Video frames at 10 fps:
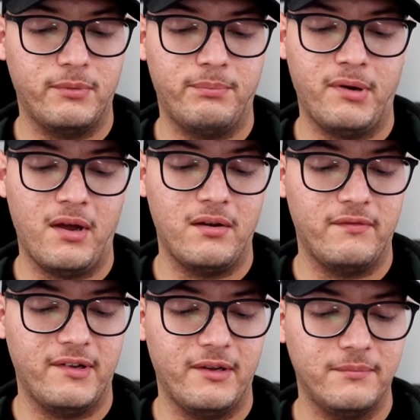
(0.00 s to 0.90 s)
proud
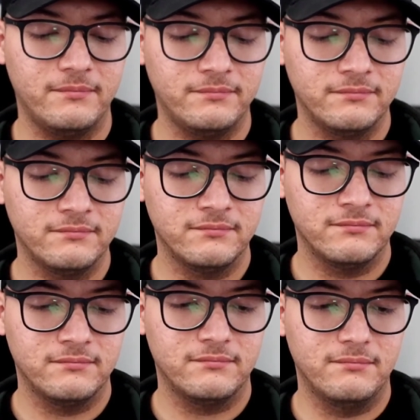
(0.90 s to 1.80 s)
of it
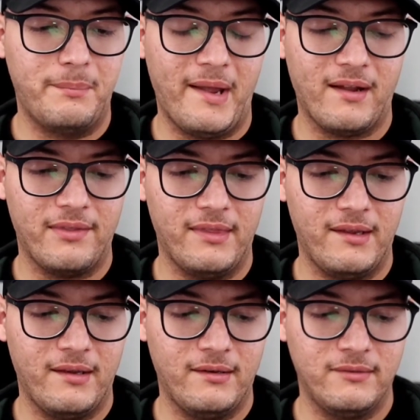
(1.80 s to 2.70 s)
back
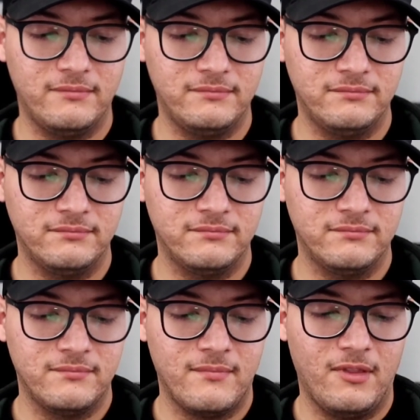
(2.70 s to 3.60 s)
then.
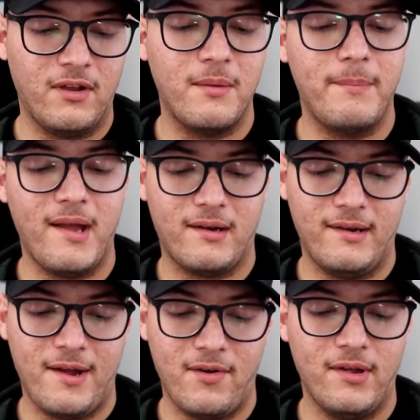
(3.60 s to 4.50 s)
Looking back
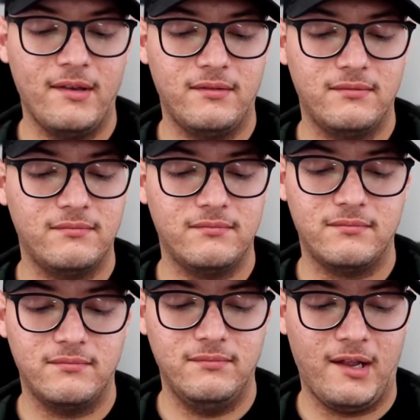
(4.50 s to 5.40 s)
now,
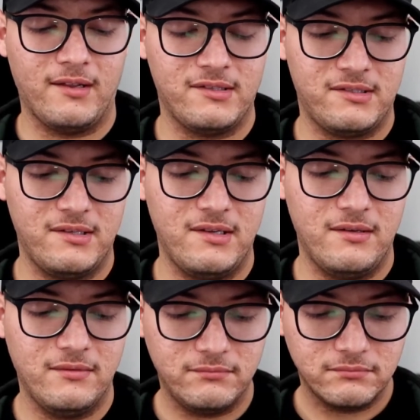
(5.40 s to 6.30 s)
I could
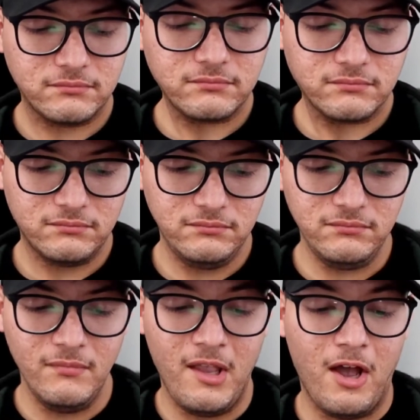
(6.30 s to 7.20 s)
see
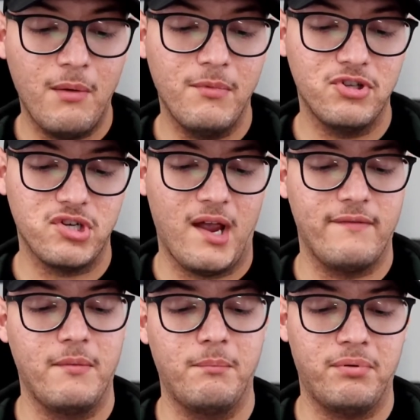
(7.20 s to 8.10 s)
how much
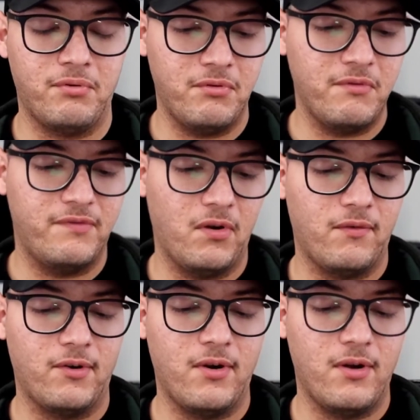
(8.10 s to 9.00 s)
I've improved
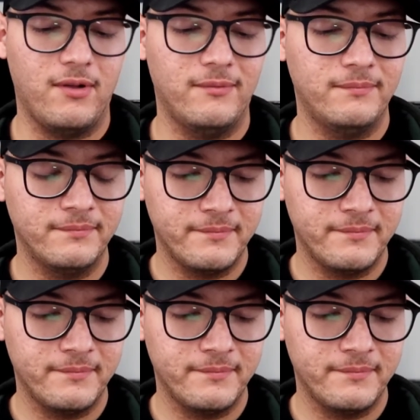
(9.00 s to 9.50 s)
overall,